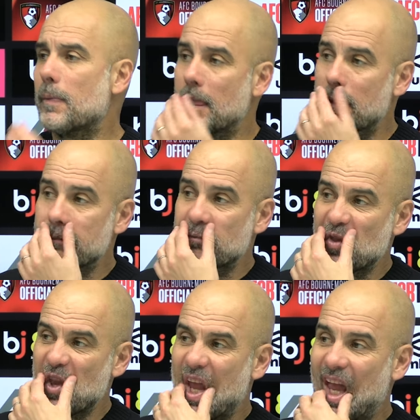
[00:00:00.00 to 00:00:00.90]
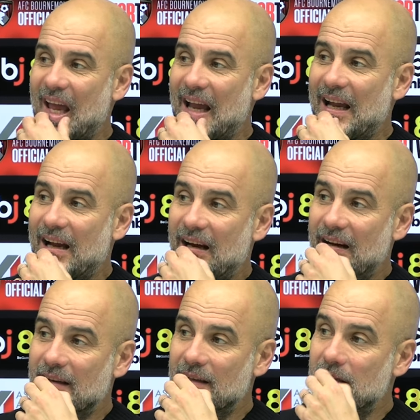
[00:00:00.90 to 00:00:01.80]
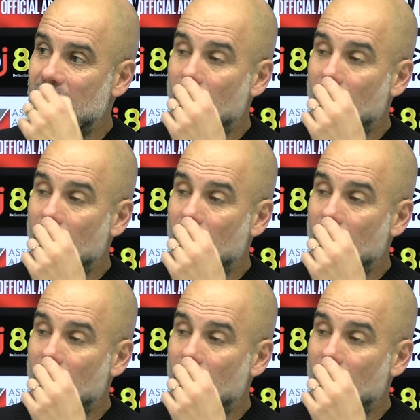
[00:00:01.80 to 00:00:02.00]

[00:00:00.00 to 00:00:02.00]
played at necessity today?